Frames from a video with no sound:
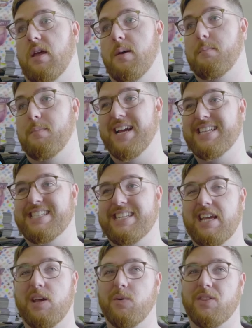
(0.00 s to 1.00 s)
By
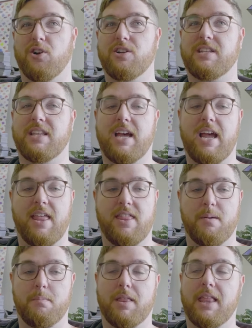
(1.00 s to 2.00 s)
singing with Ursula and
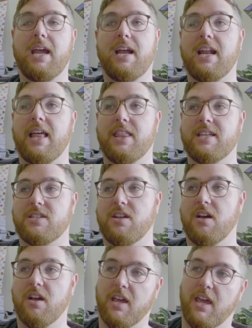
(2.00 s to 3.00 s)
then playing the
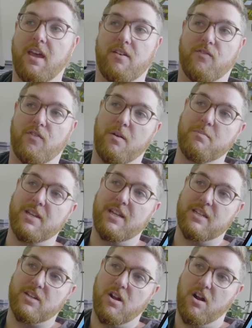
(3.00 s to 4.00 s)
song again from the
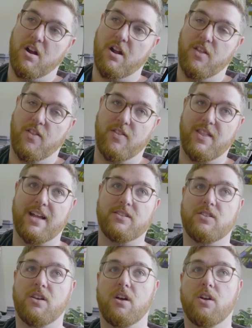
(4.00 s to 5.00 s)
discard, and then that
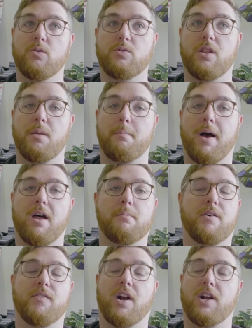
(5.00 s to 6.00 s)
song goes to the bottom
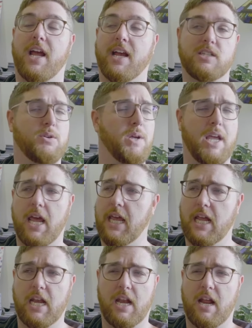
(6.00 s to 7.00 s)
of our deck, so we can't
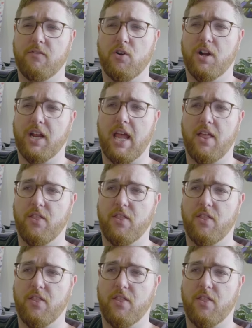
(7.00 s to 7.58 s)
get it ever again